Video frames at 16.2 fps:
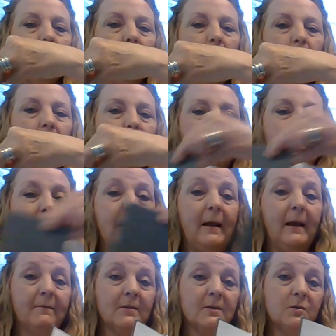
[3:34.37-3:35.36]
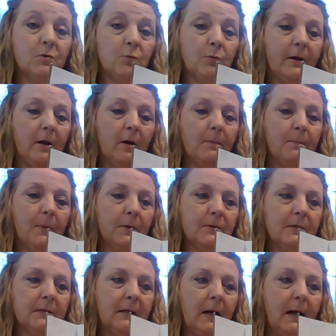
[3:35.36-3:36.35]
all the way around and have a story on
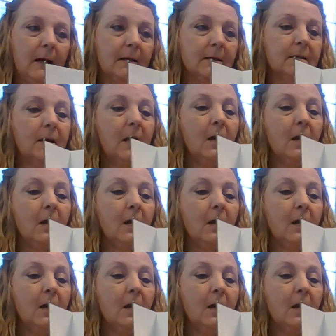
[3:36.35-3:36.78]
both sides.